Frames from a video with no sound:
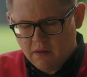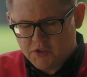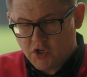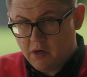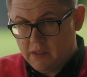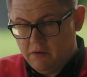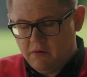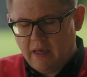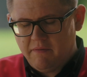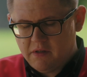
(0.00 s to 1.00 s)
Charlie, who
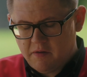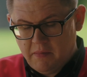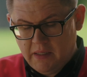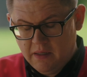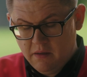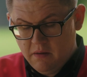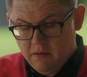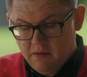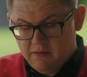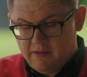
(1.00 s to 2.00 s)
gave it to me,
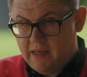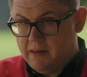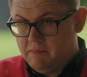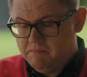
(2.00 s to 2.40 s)
is dead,